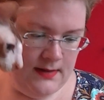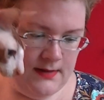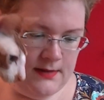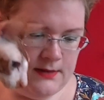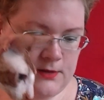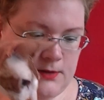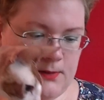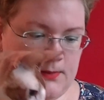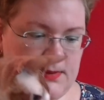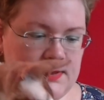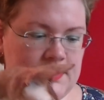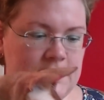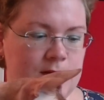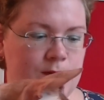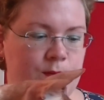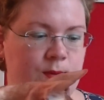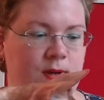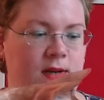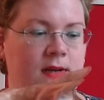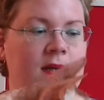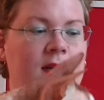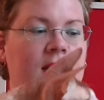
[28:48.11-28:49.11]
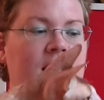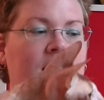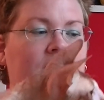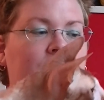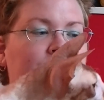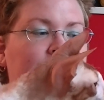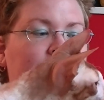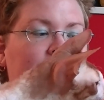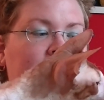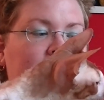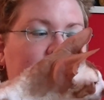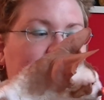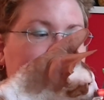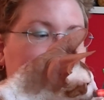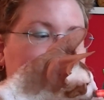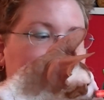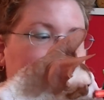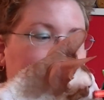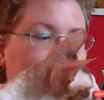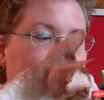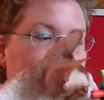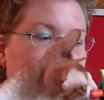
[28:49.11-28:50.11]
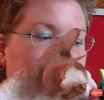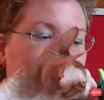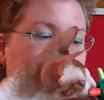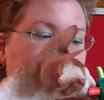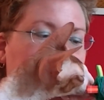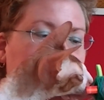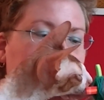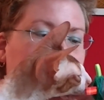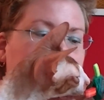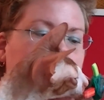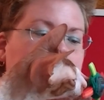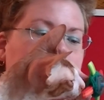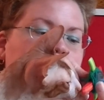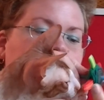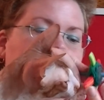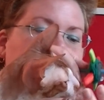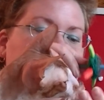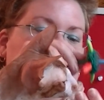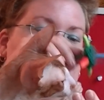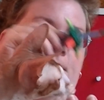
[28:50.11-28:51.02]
So with this one, I'm really being